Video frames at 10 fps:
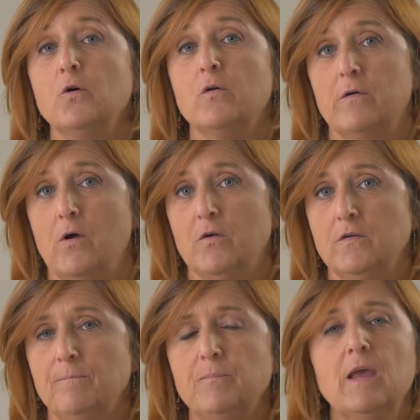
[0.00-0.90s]
or
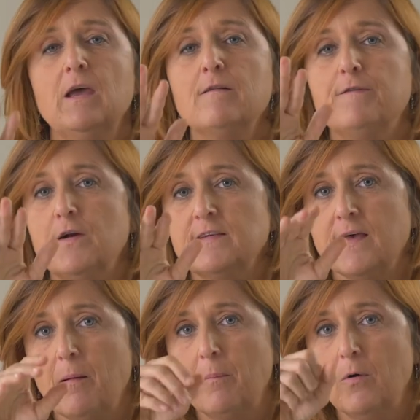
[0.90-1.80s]
not. For
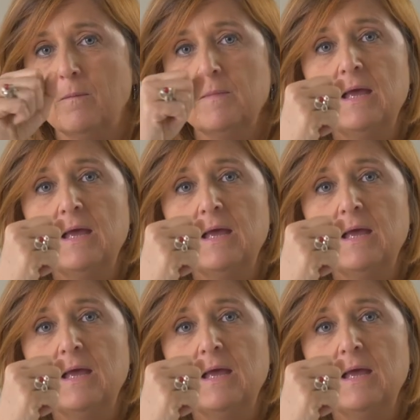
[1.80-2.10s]
example,